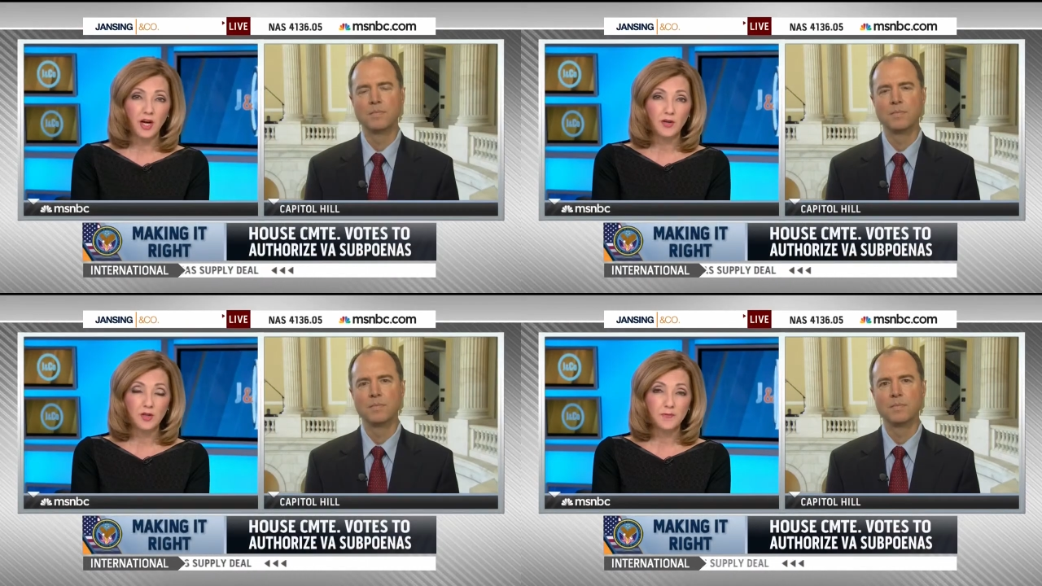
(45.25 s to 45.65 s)

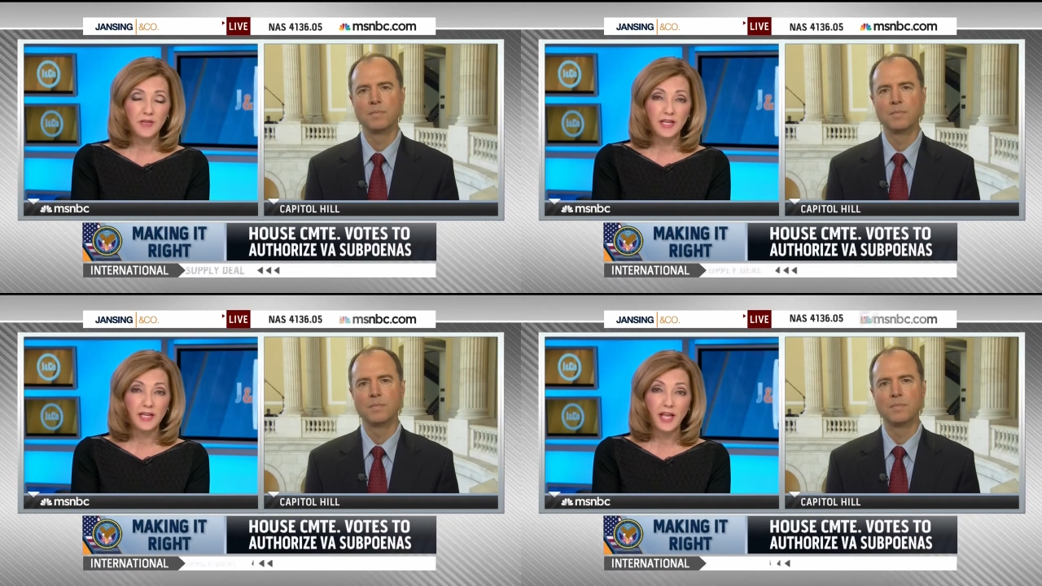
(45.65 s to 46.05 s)
Speaker 1: Congressman,
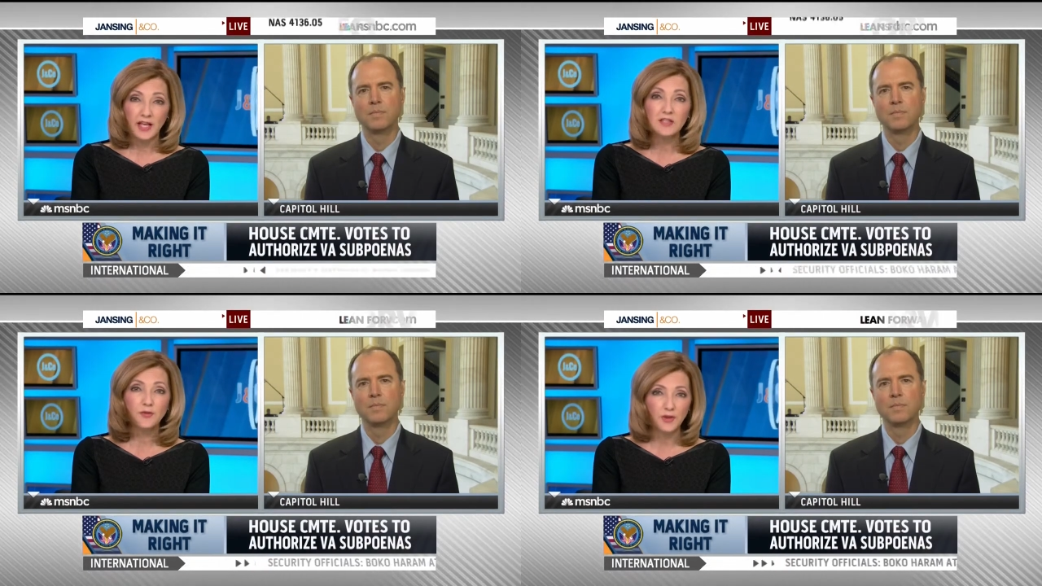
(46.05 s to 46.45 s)
he
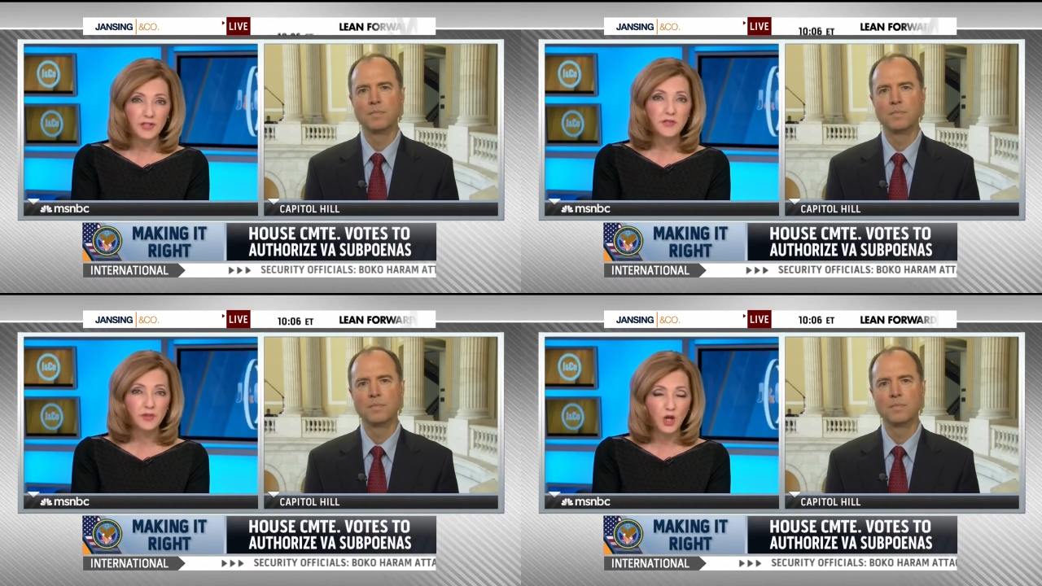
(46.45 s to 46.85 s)
can't
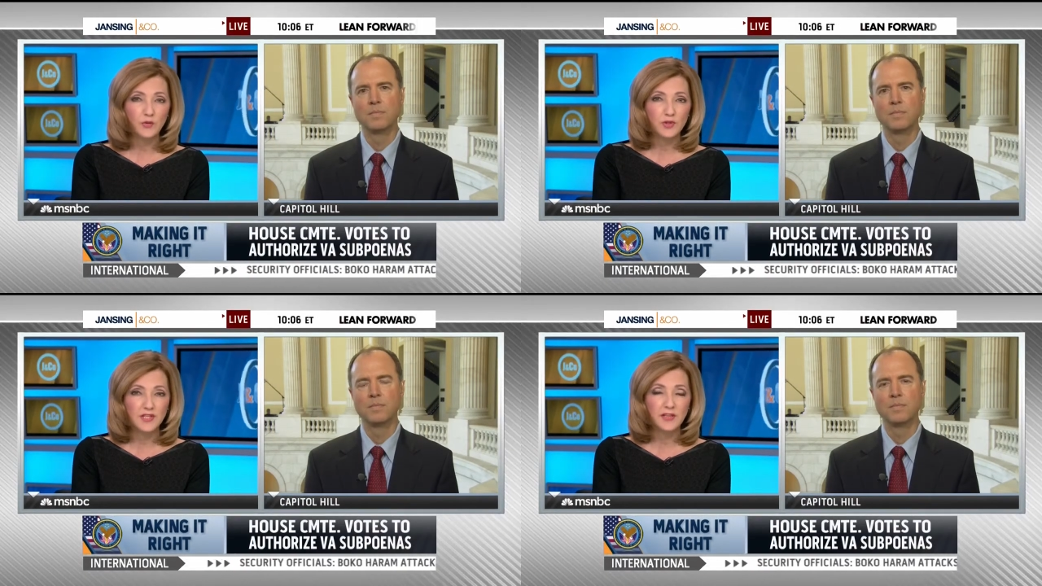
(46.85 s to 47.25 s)
effectively
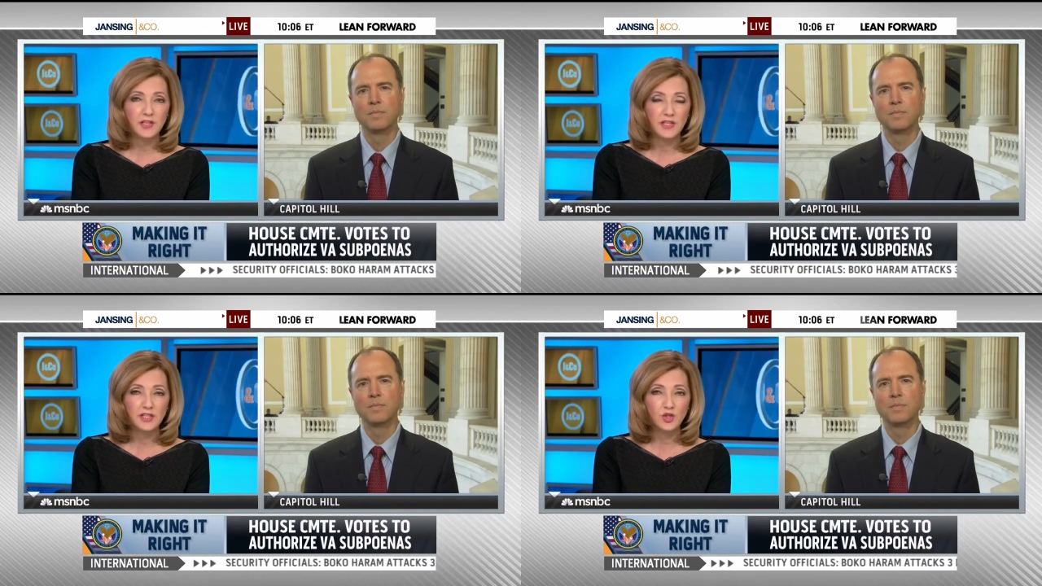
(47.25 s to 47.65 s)
oversee the
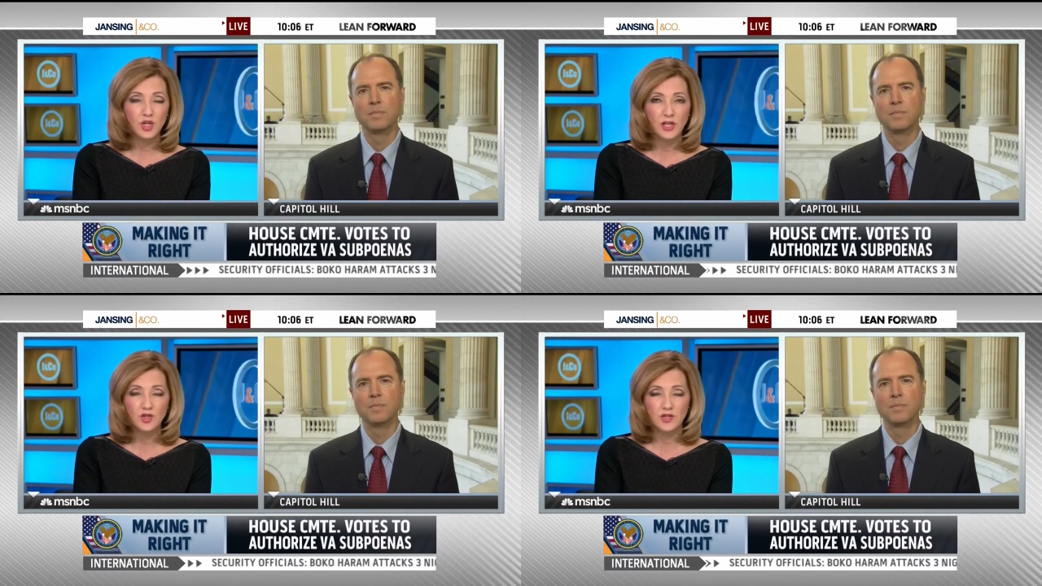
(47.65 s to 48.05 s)
needed
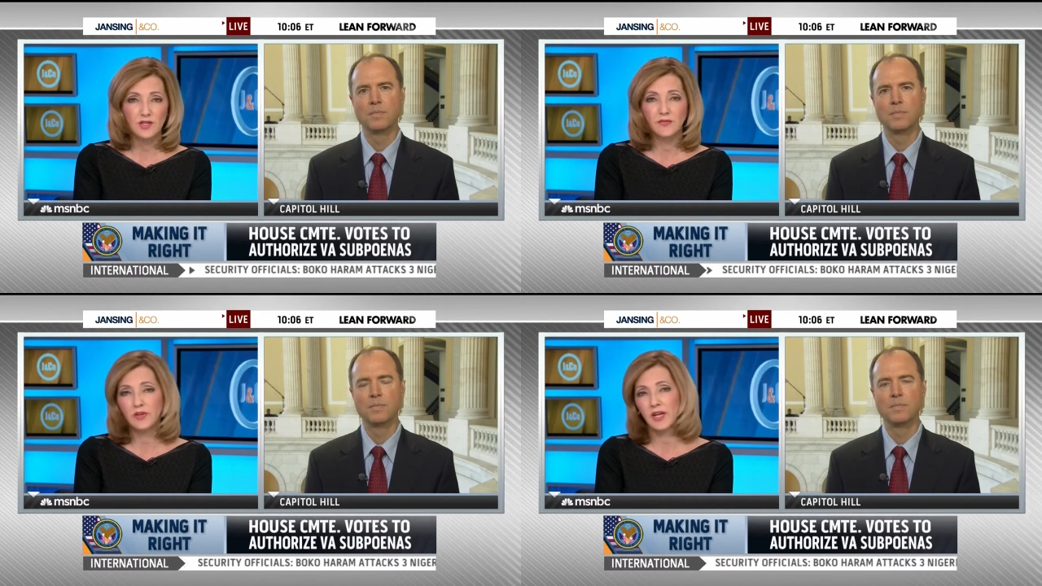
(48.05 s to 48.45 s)
changes
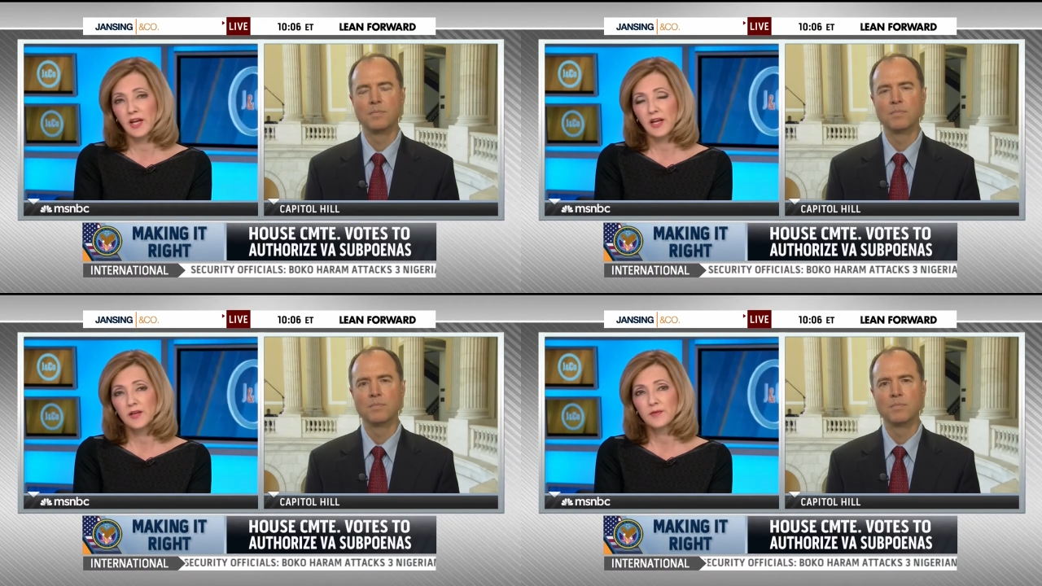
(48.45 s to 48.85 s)
at the
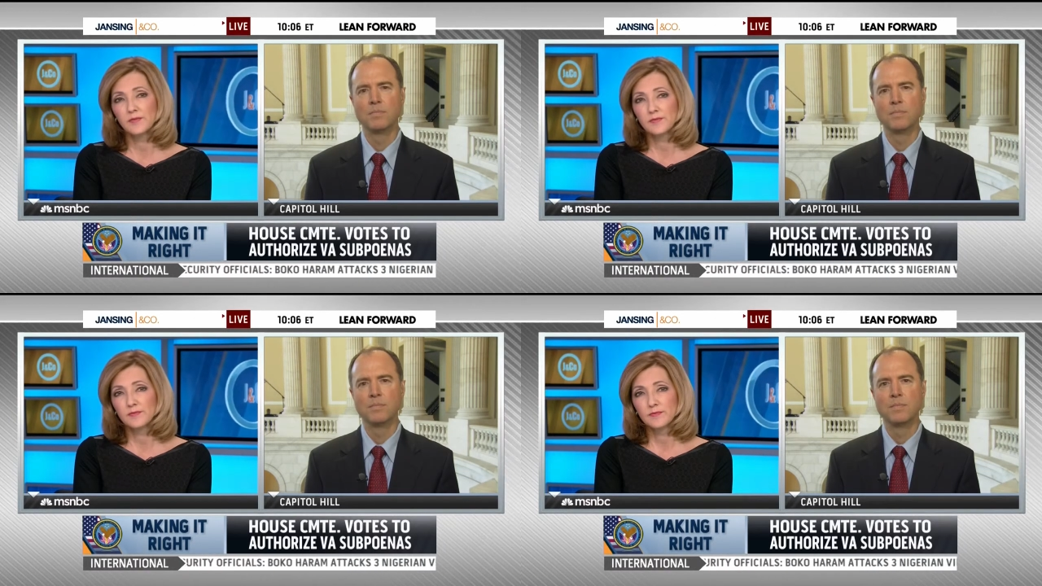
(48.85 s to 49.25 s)
VA?
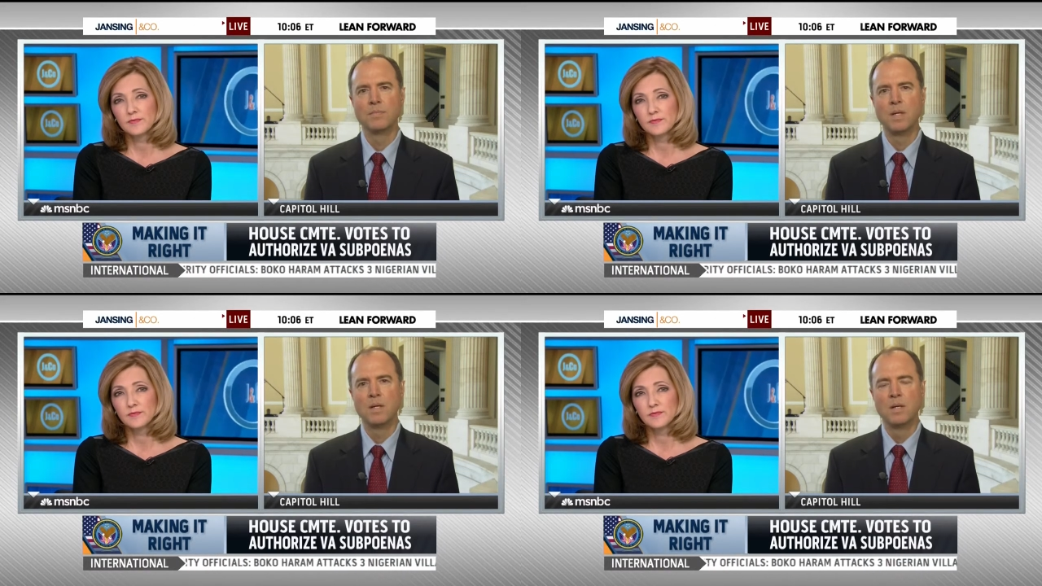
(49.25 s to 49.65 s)

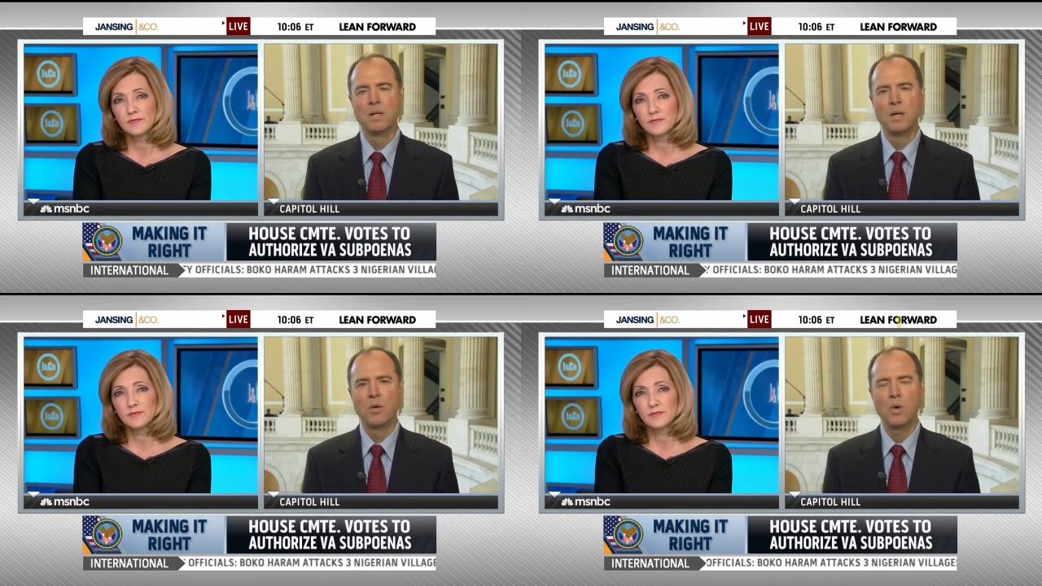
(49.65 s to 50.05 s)

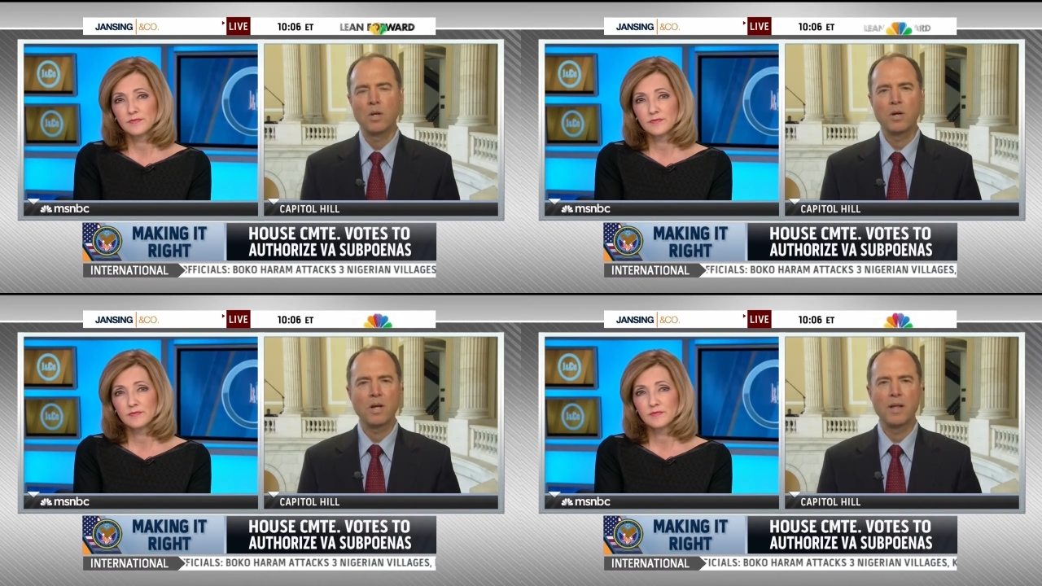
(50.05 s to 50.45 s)

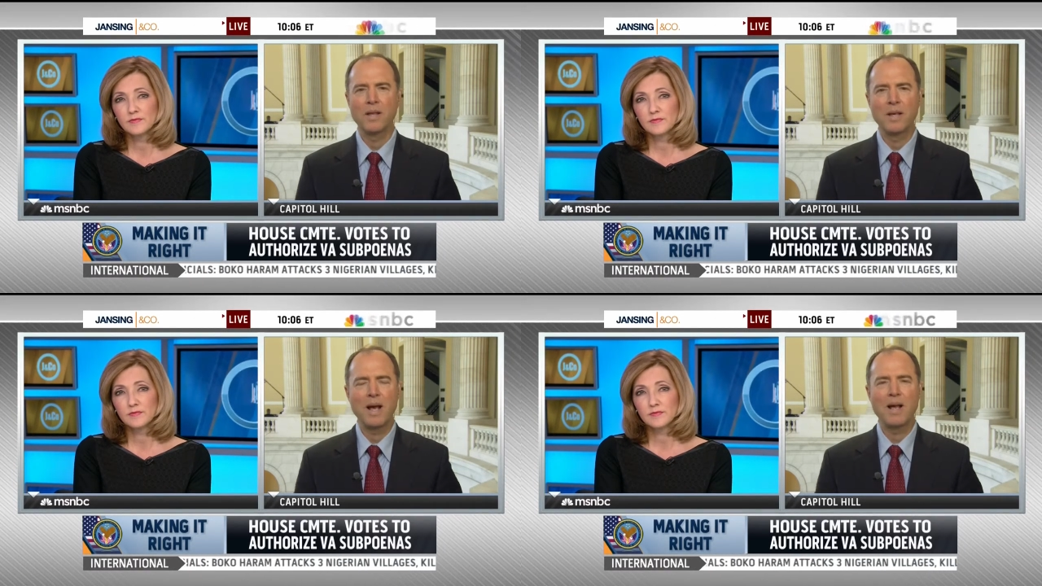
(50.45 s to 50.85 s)
Speaker 2: Well, look, uh, the